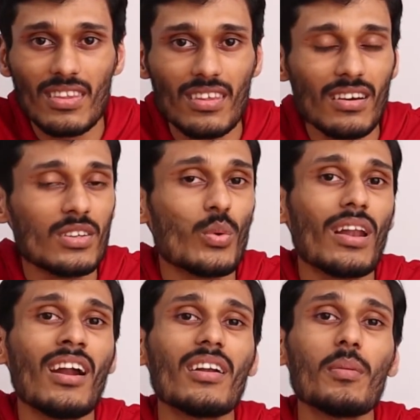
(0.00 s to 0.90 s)

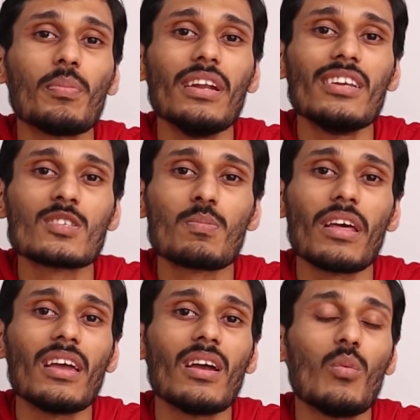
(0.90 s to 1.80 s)
1200p
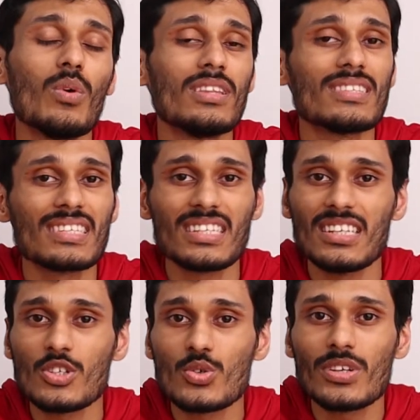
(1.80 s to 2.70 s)
display with
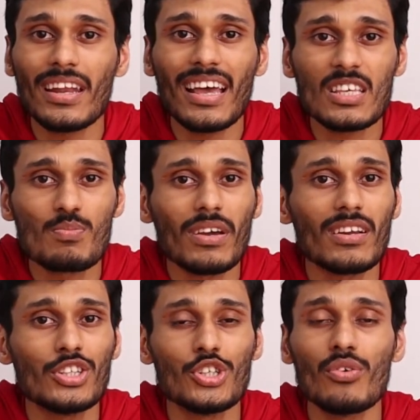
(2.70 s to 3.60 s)
16:10 aspect
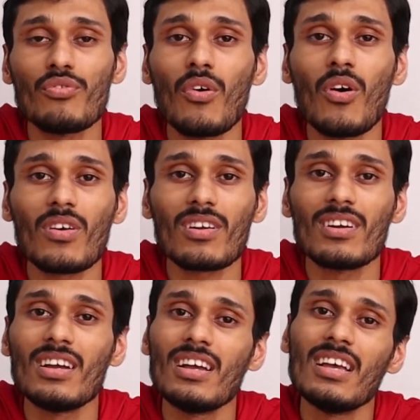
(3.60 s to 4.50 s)
ratio for
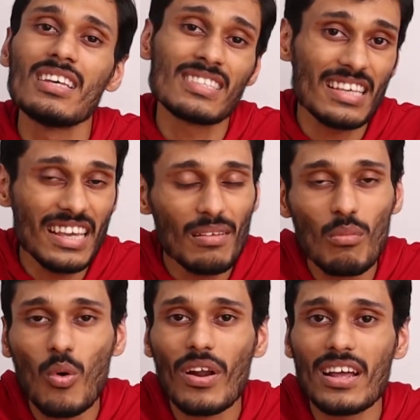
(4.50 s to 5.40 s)
seeing
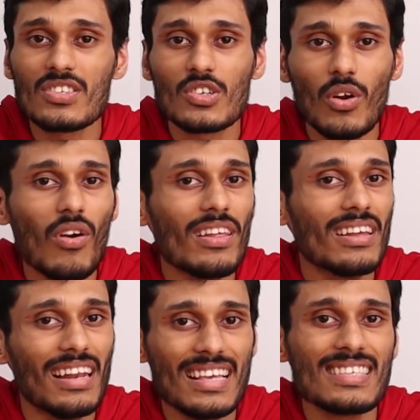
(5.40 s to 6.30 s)
more and
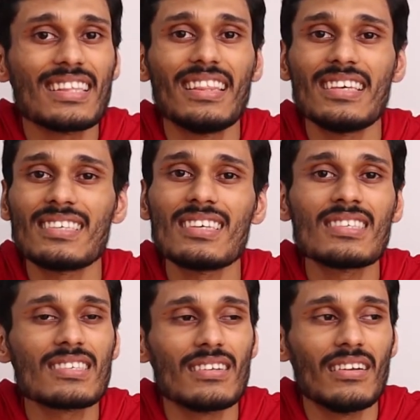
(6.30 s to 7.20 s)
scrolling less, this
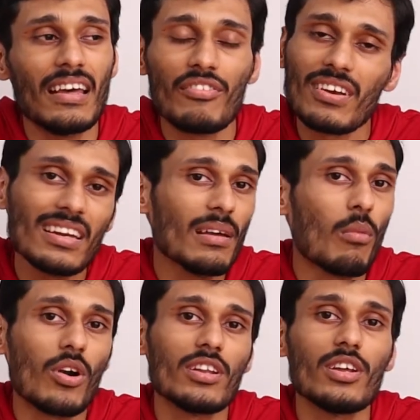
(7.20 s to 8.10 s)
is definitely a
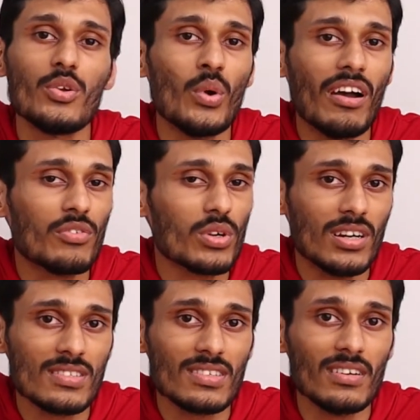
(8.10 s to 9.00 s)
monitor you have to
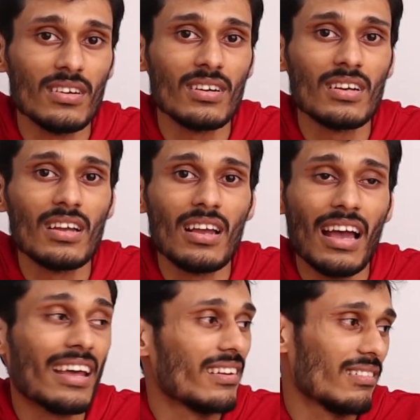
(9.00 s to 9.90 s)
consider.
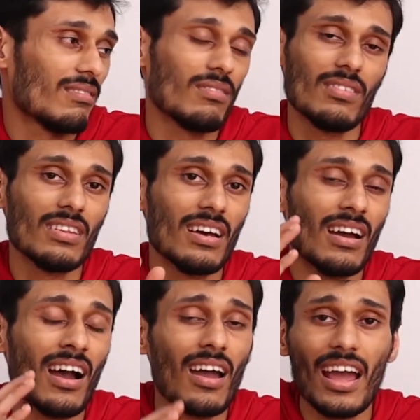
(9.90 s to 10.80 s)
And
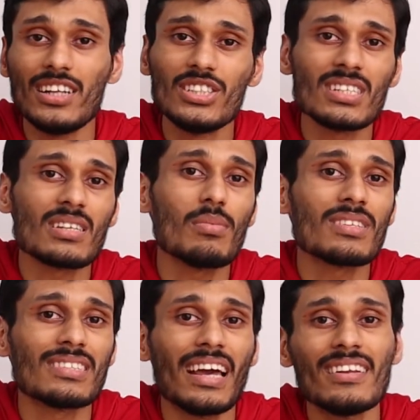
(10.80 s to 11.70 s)
the adjustable
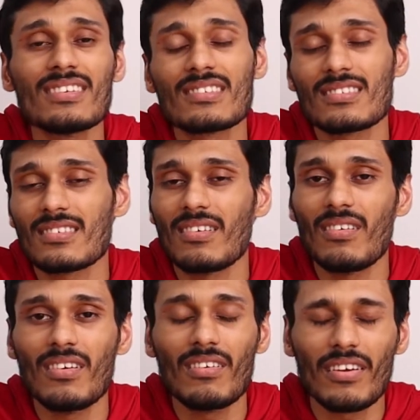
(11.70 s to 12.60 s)
stand is
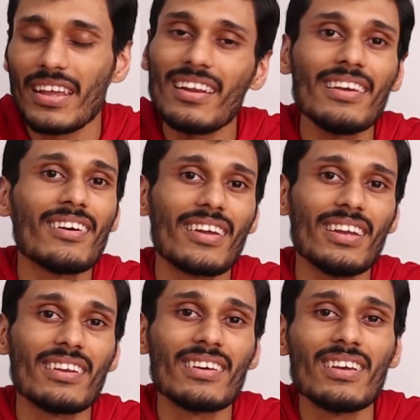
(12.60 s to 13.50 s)
really great.